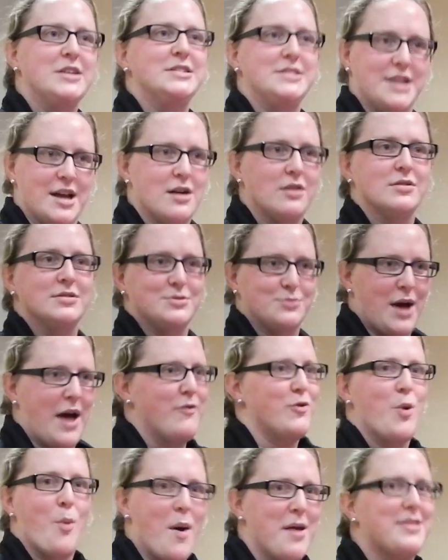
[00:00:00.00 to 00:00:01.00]
you know,
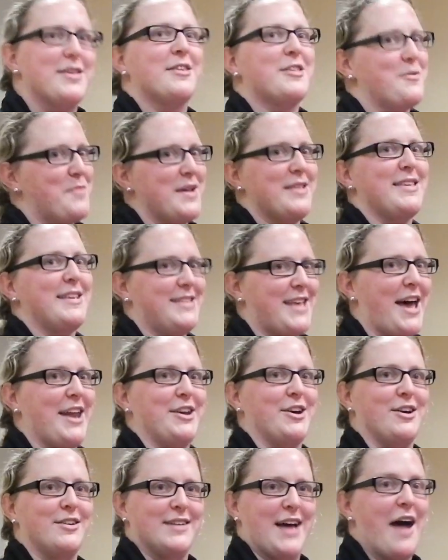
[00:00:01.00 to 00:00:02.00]
everyone wants us to beat
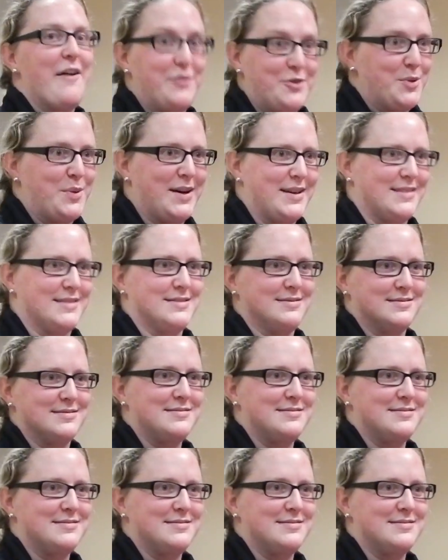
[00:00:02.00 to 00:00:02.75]
Centennial. Everyone.